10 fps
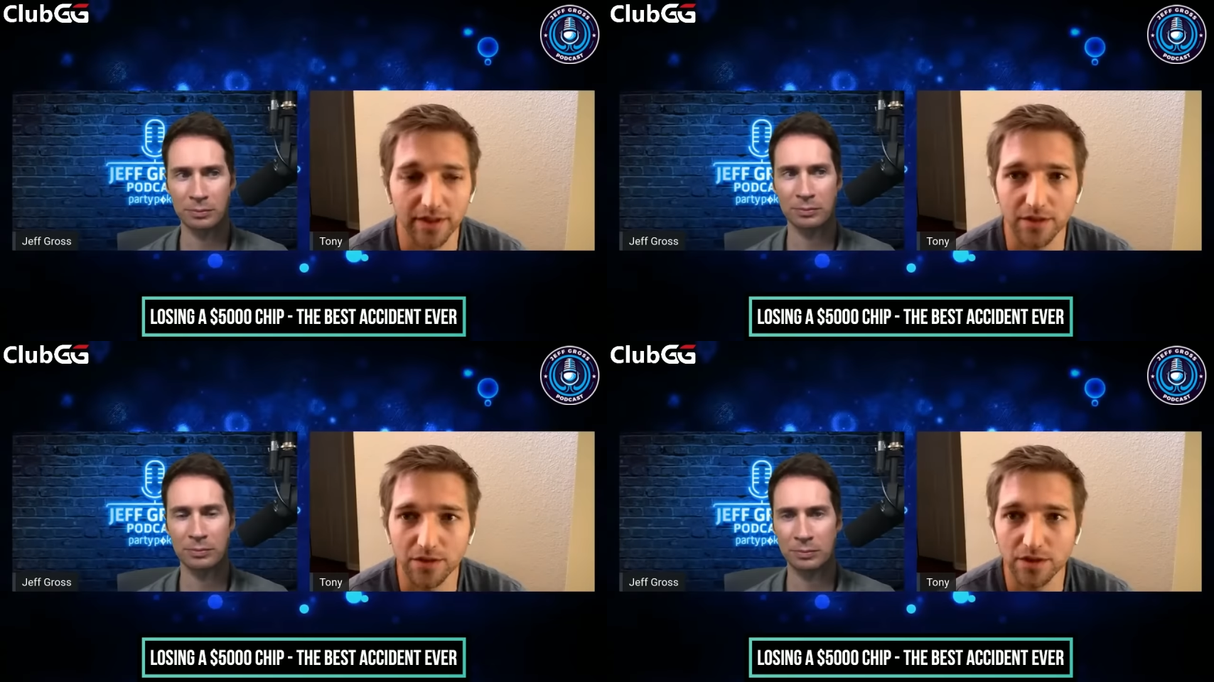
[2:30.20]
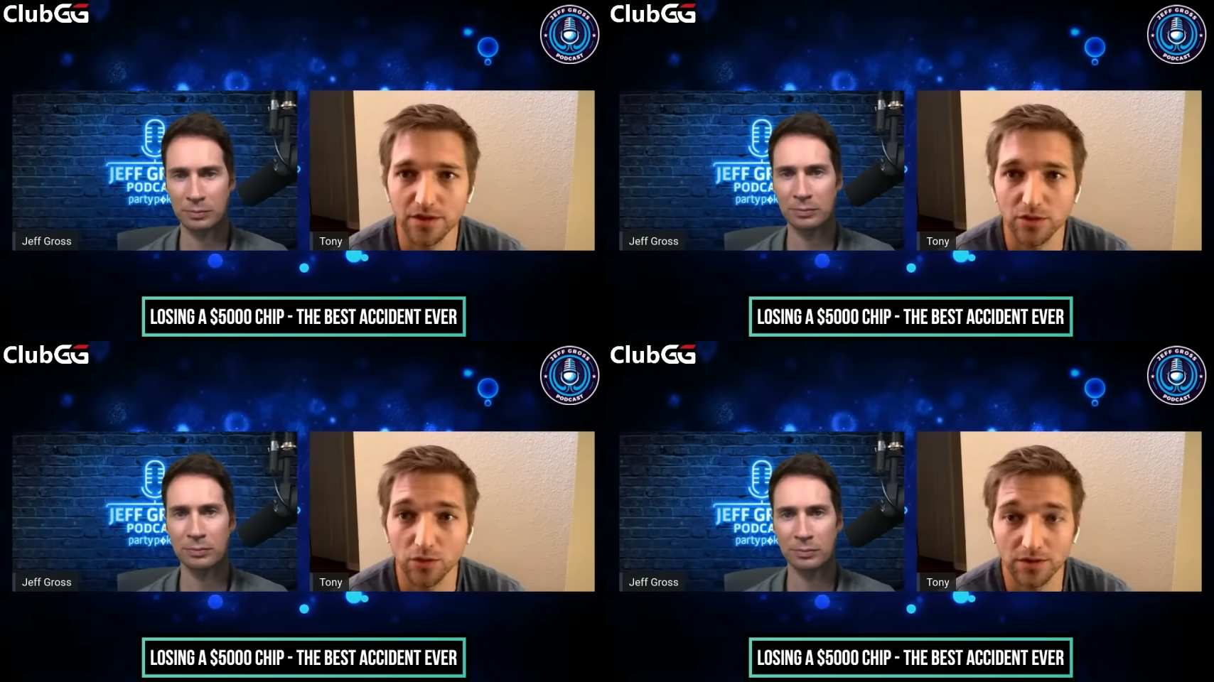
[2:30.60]
Speaker 1: with, and you
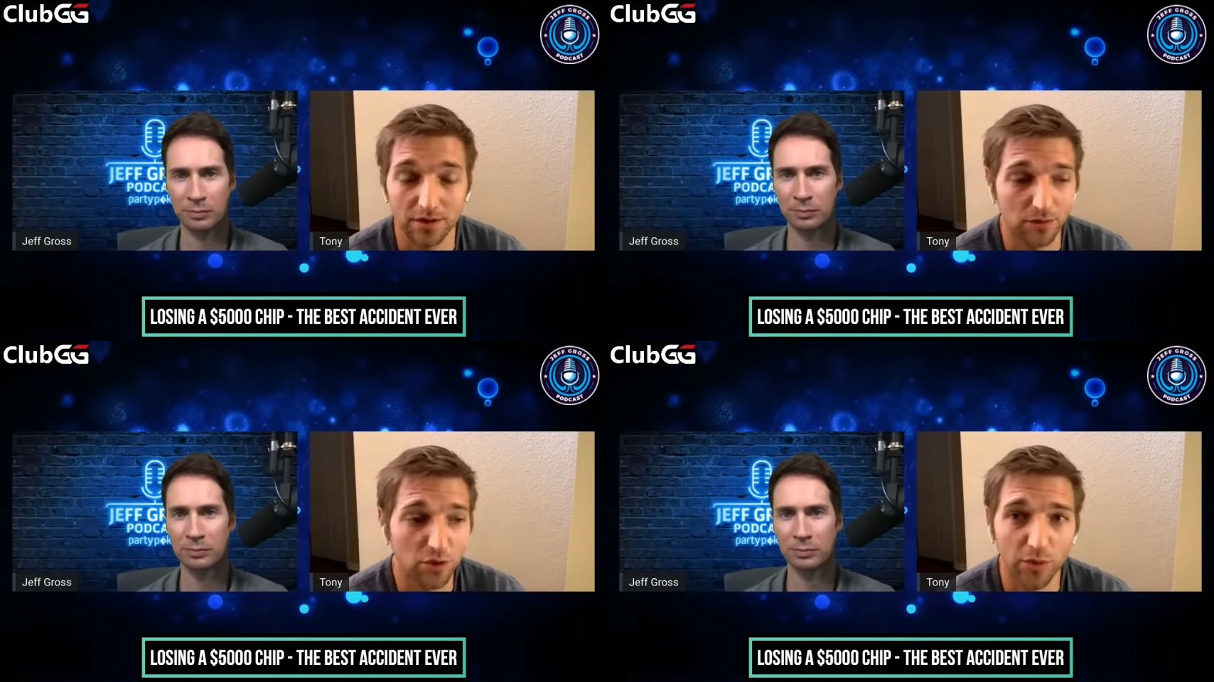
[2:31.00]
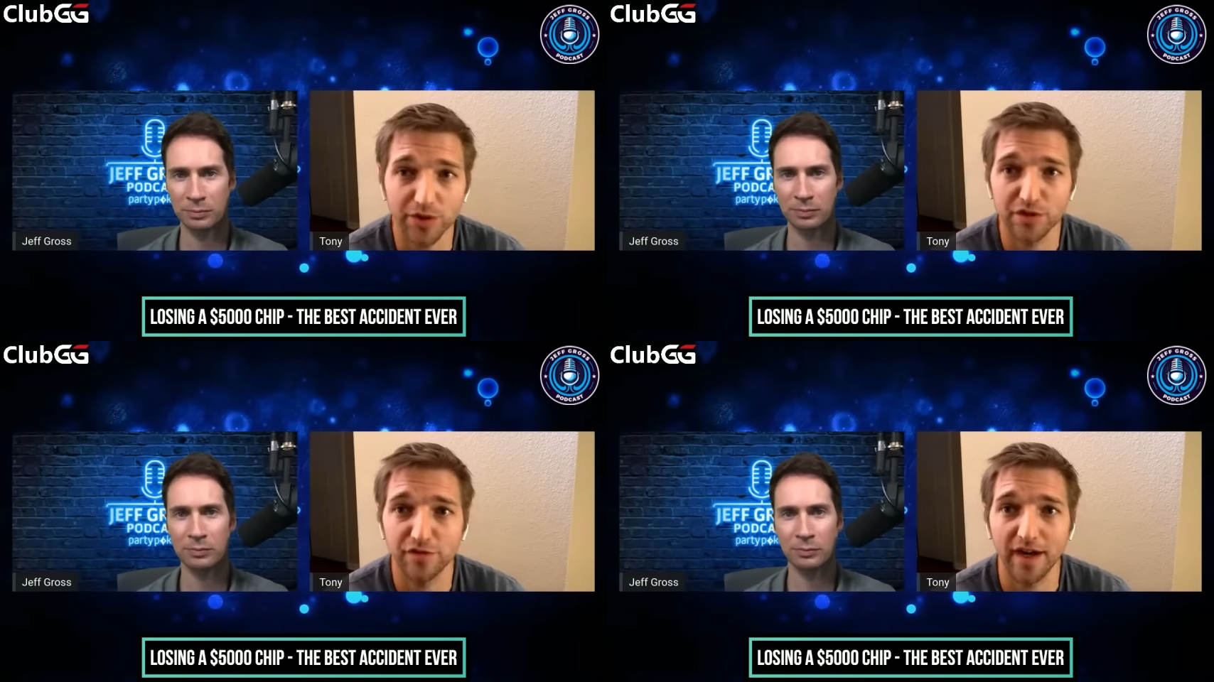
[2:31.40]
just, you know,
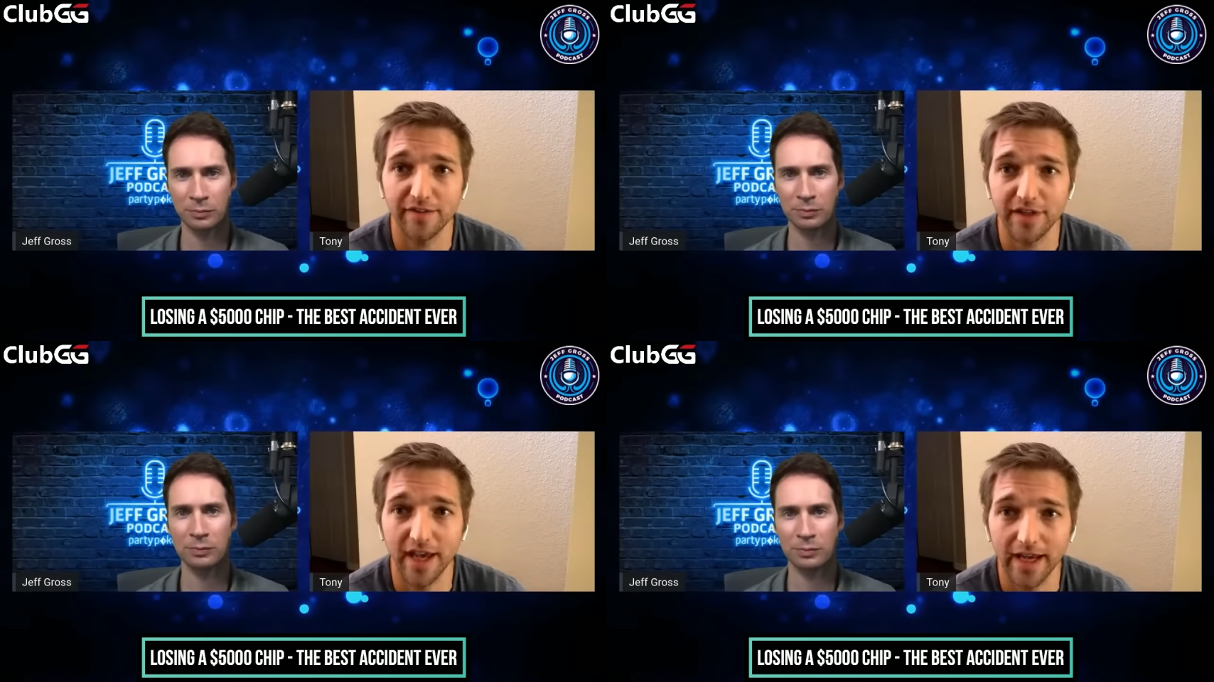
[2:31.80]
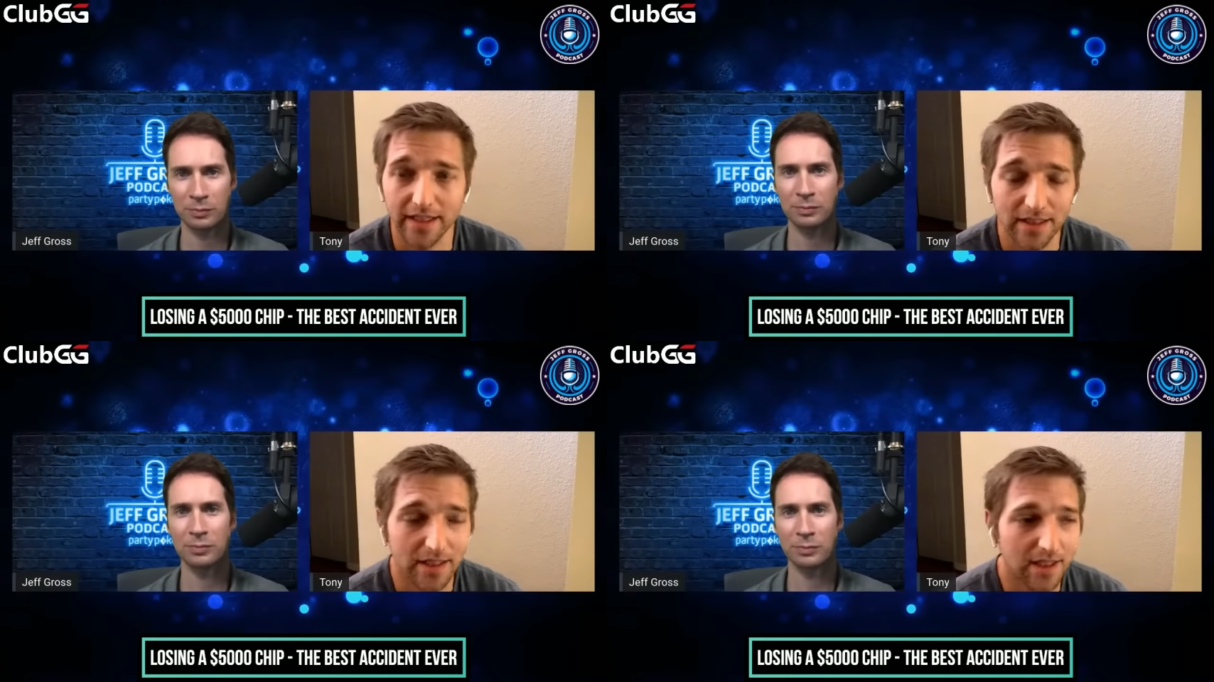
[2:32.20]
torched five
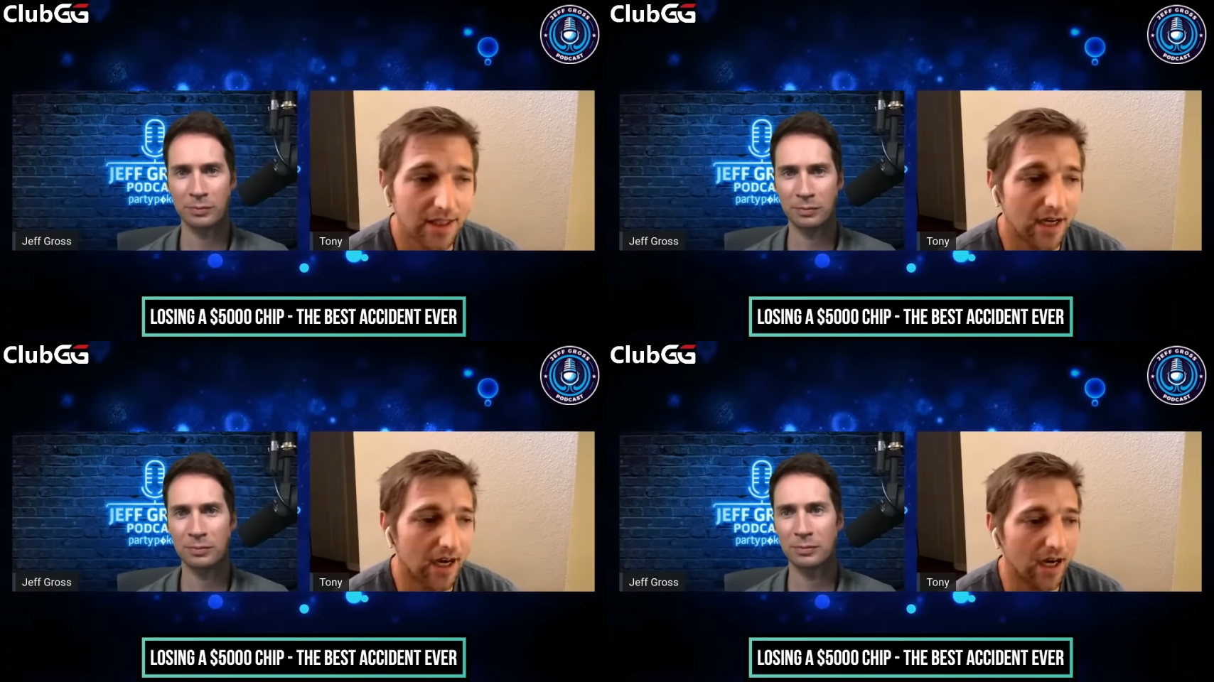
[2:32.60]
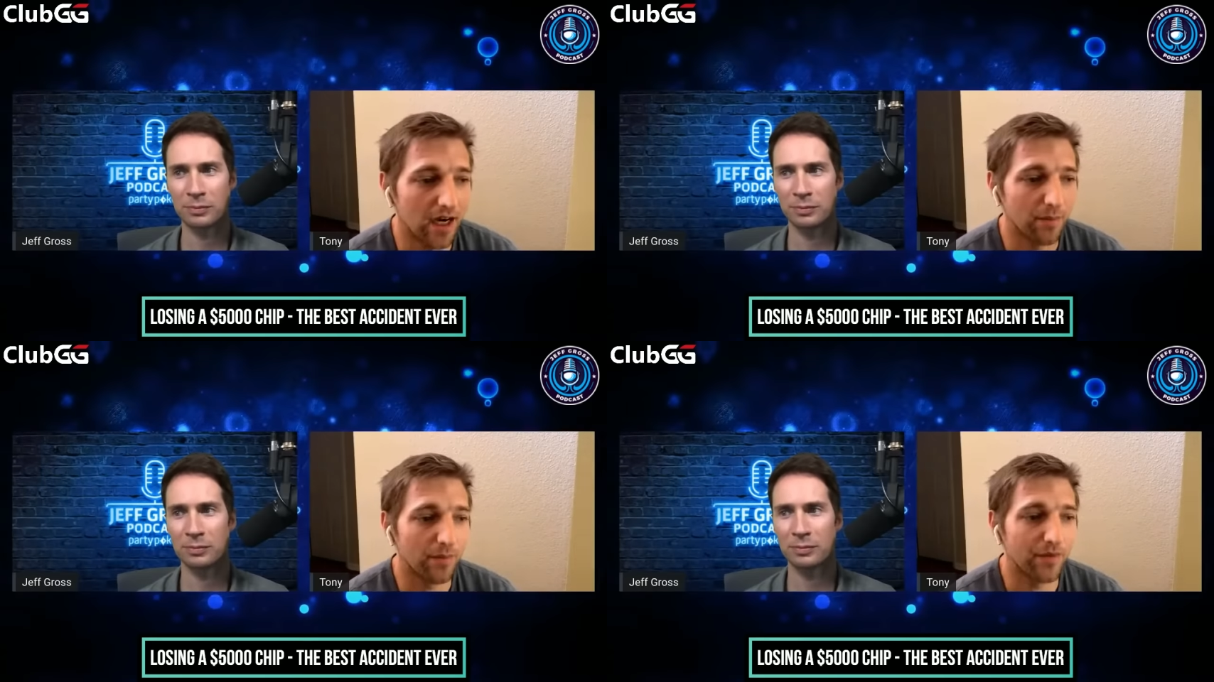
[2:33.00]
K
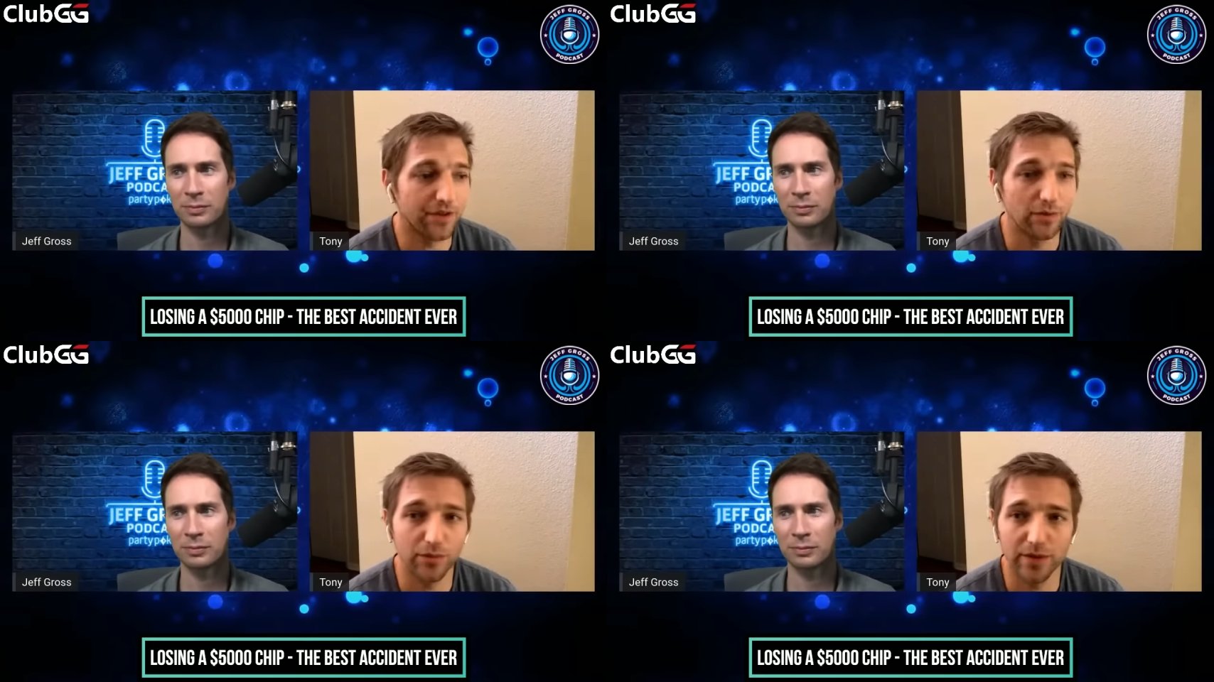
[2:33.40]
um, that you're